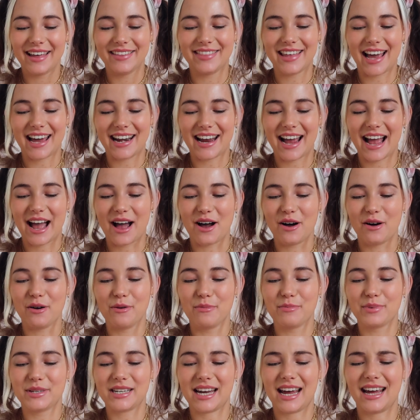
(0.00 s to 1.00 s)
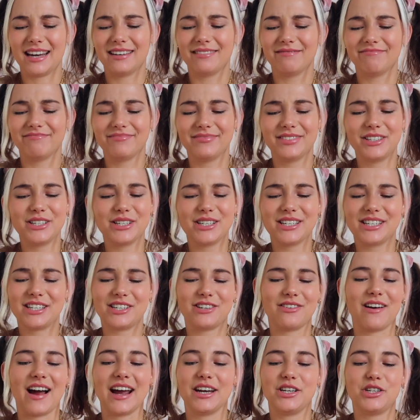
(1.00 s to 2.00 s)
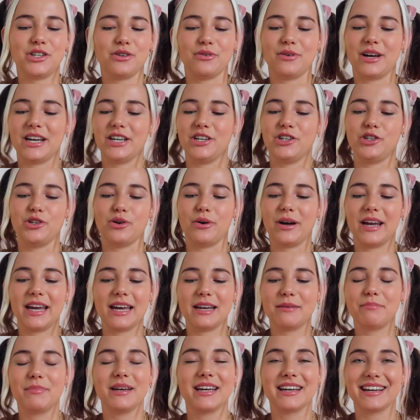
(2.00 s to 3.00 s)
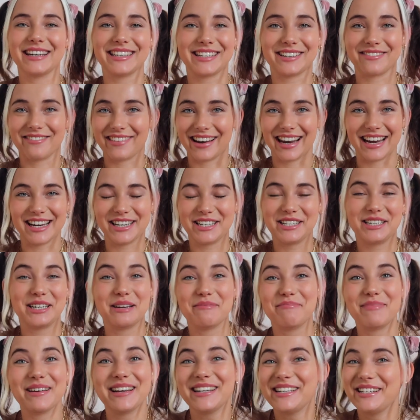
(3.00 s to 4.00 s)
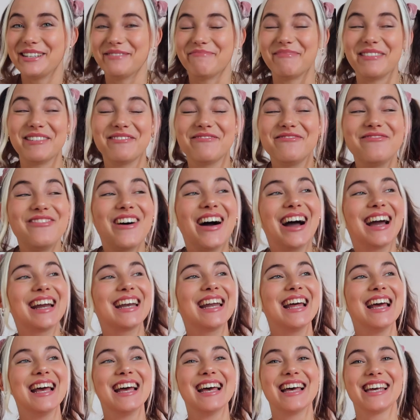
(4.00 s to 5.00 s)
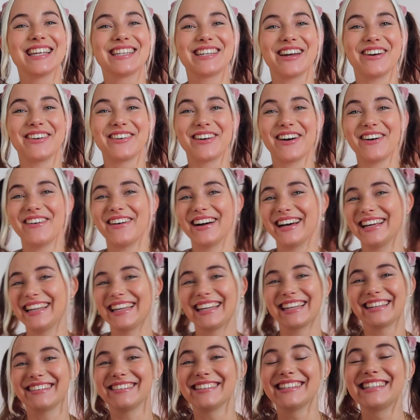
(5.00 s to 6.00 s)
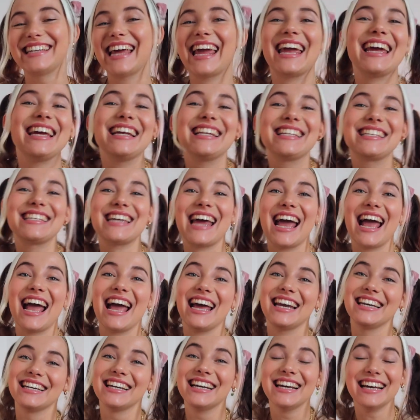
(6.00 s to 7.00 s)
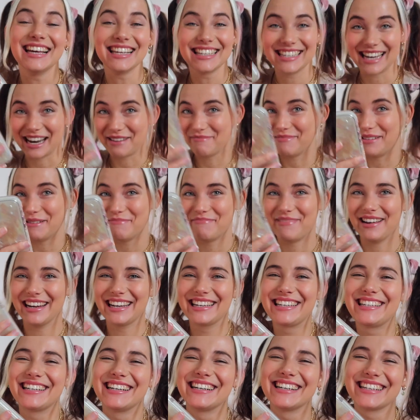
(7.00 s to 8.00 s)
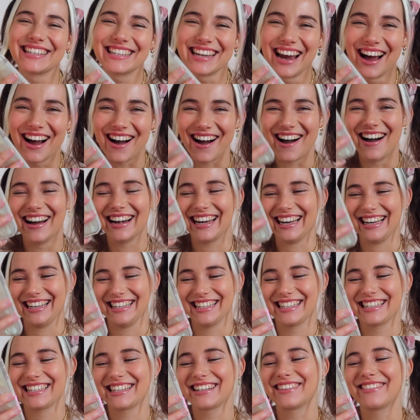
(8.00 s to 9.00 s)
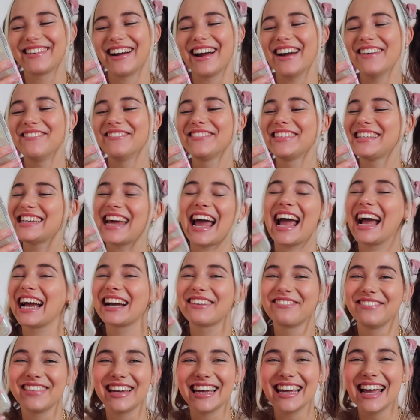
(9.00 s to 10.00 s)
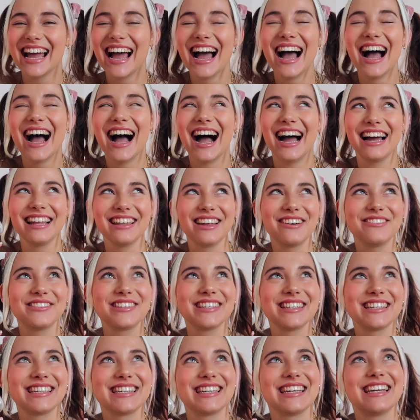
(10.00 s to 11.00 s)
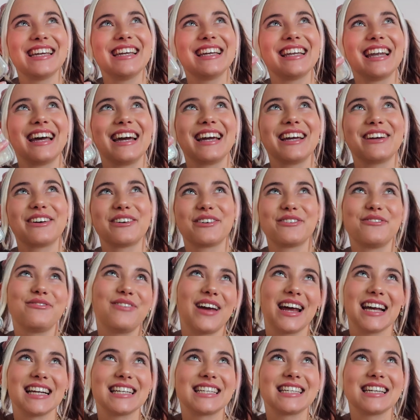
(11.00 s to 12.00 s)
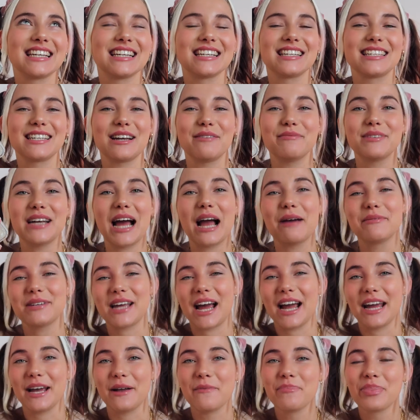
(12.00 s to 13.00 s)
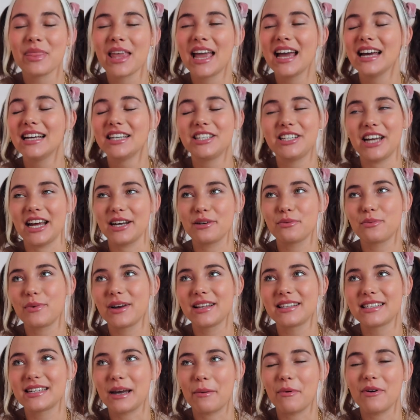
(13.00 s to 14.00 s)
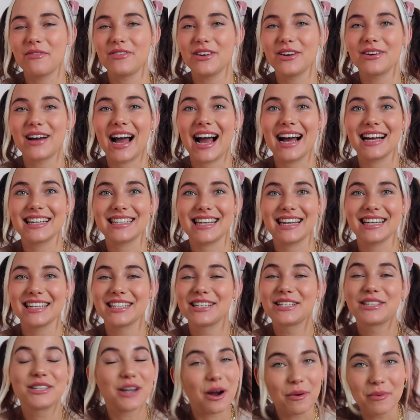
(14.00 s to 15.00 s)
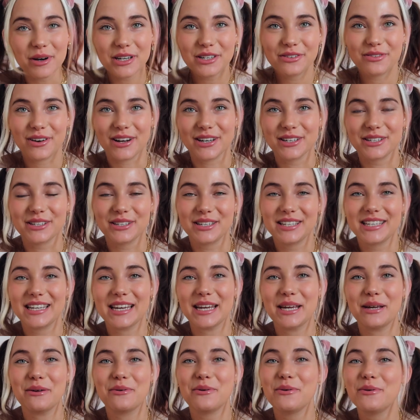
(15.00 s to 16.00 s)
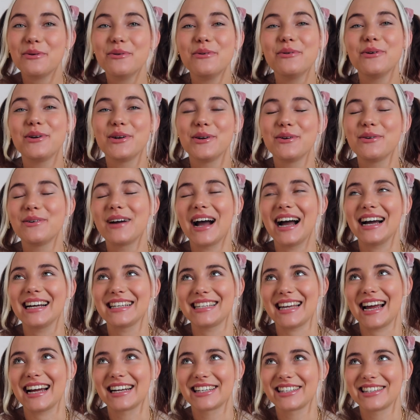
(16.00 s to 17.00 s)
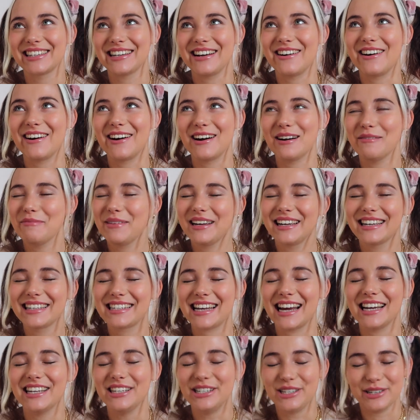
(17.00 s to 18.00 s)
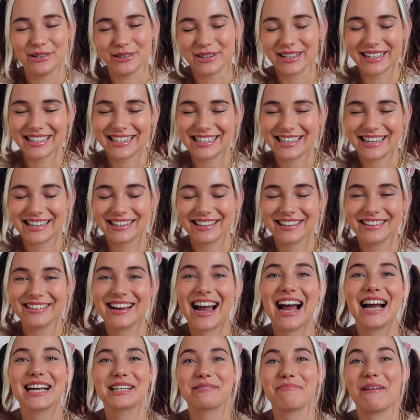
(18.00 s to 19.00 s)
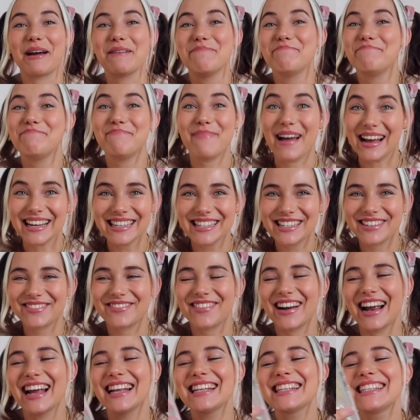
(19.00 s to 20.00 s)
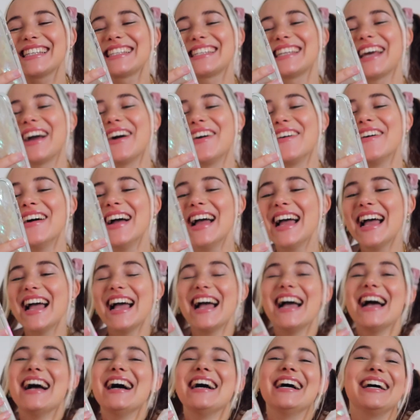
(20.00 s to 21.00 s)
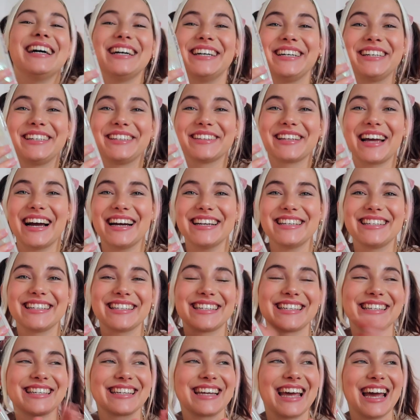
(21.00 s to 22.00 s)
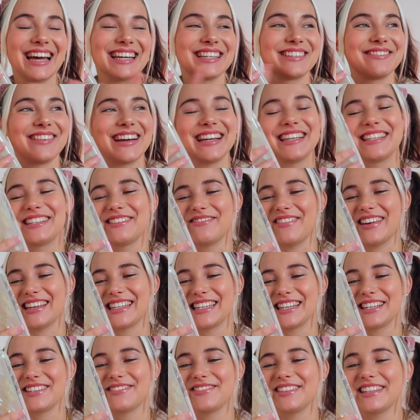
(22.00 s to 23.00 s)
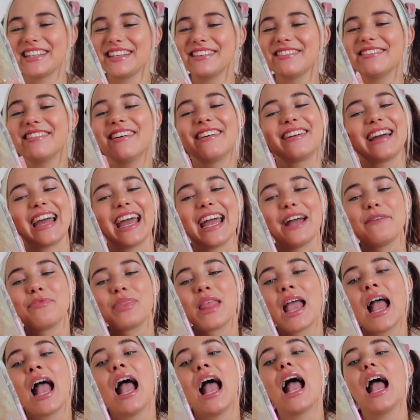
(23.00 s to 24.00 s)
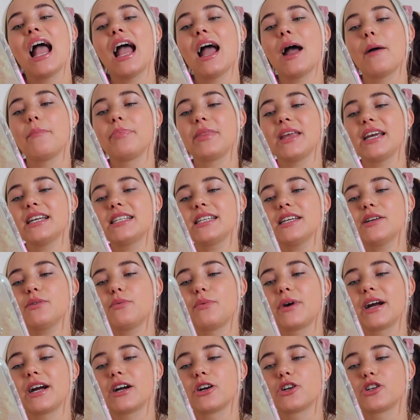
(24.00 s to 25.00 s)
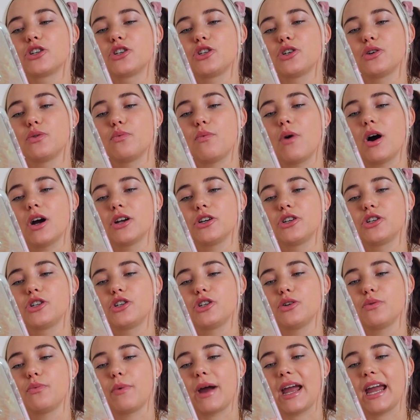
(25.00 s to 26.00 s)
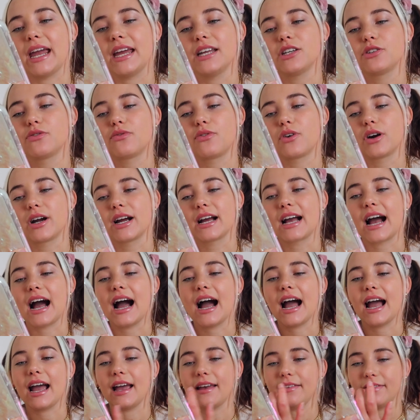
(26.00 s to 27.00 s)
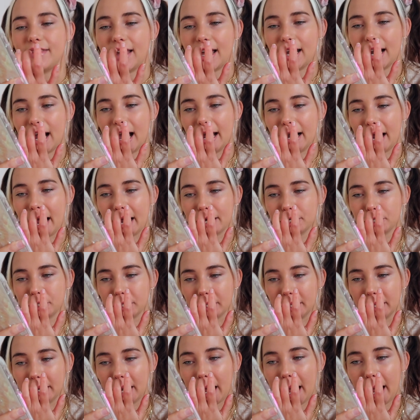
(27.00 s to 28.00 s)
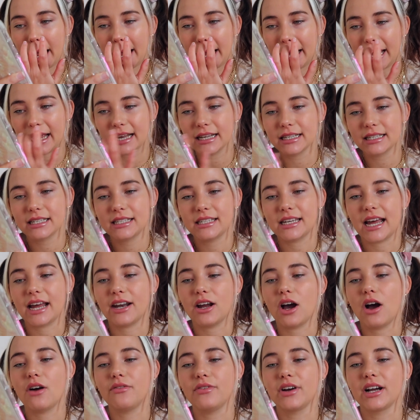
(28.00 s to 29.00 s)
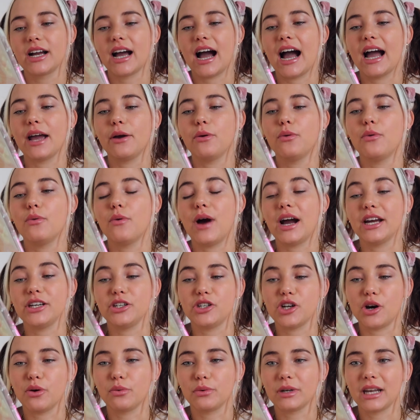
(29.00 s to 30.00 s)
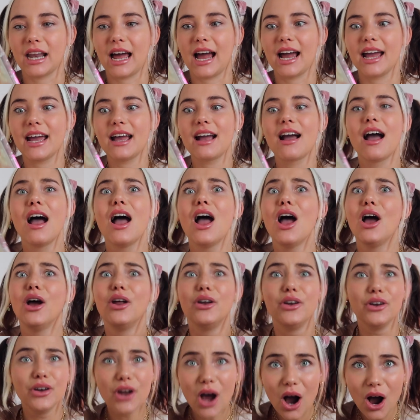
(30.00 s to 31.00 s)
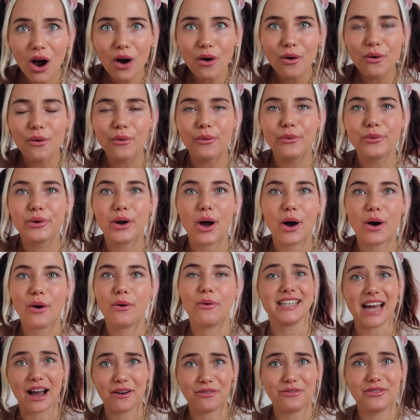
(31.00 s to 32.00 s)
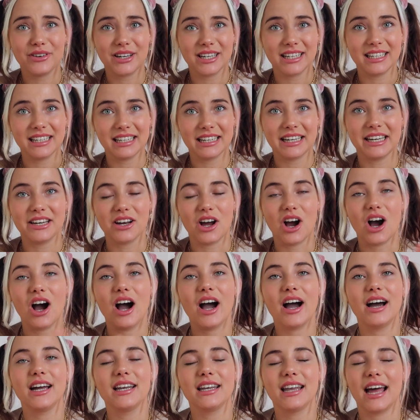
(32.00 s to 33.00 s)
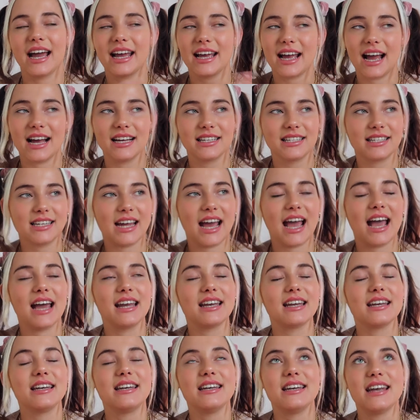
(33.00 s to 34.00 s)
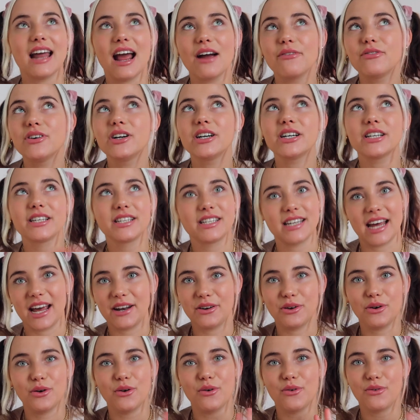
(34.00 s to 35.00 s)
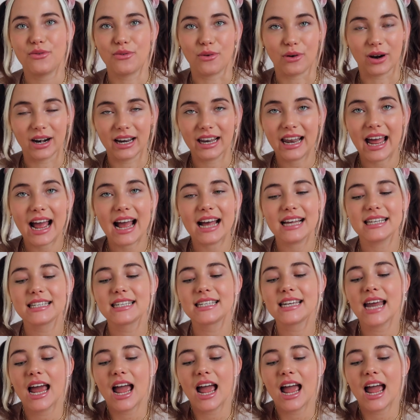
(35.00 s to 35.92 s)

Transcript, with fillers: that helps, and just try to enjoy it because a relationship should be fun. So go on little dates and send me pictures on Instagram, tag me. I love to see like your faces. Sometimes I chat with some of you guys and it's so much fun to see who you guys actually are, because I do consider you guys my best friends. So uh, I just can't wait to message with you. Okay, um is it weird to want to wait for a guy that I actually like instead of a guy who I don't like? No no, definitely not. Like I said, never settle for less.